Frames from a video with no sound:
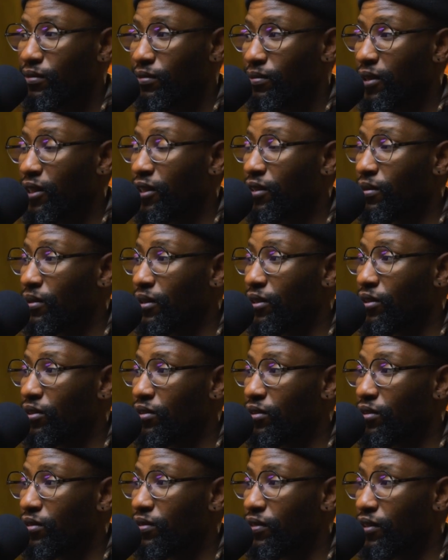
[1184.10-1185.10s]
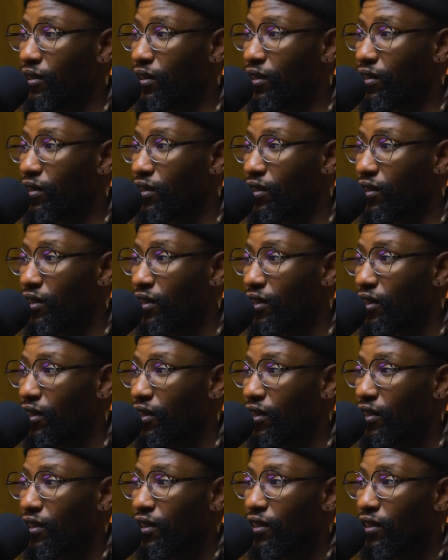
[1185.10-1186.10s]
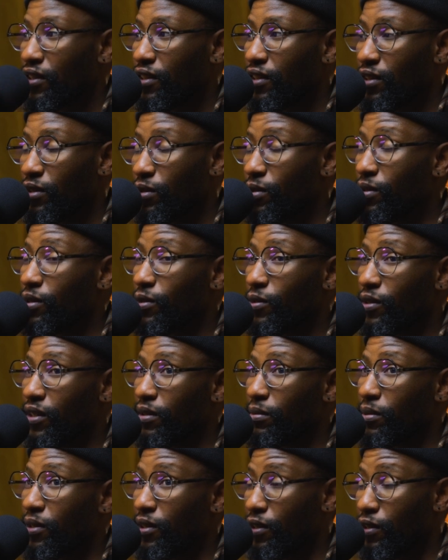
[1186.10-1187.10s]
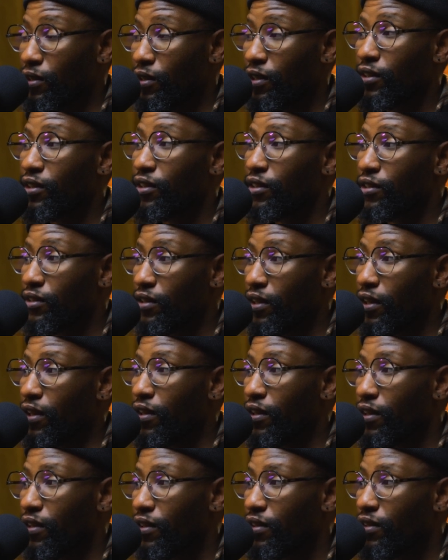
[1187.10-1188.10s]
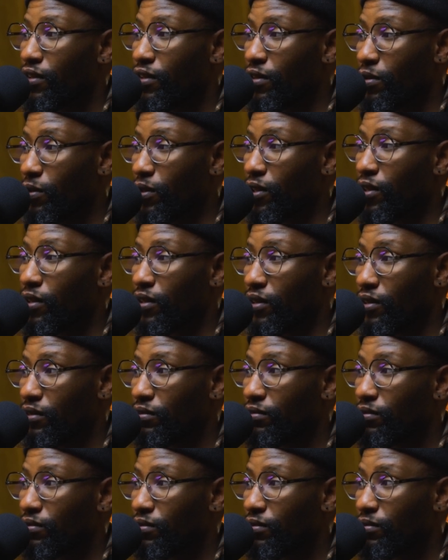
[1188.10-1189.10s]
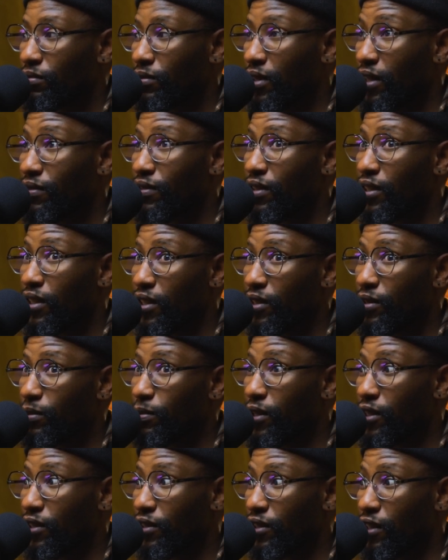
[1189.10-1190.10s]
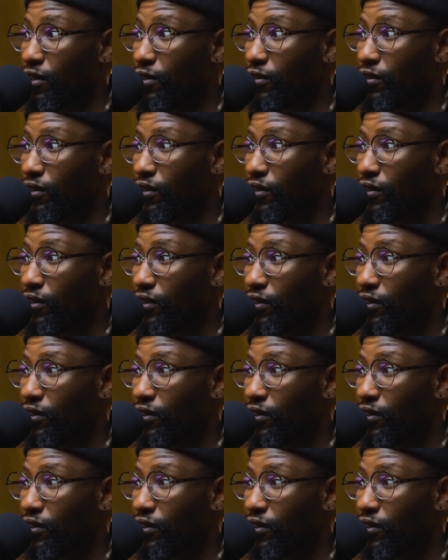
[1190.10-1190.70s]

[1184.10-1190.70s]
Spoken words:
place we go to for holiday. You wouldn't want to be in a cottage there. You'd want to have a nice penthouse.